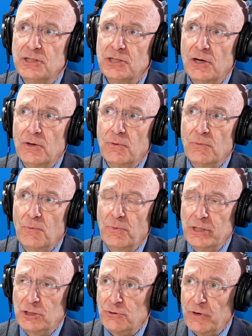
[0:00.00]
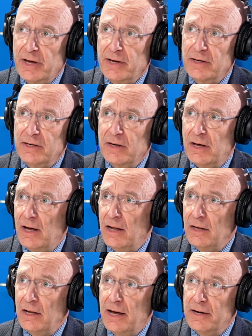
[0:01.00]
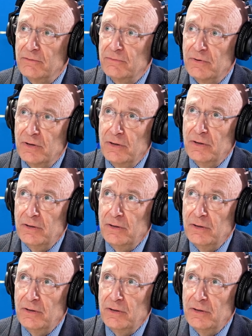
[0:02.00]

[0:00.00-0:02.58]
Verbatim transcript: So we train a lot of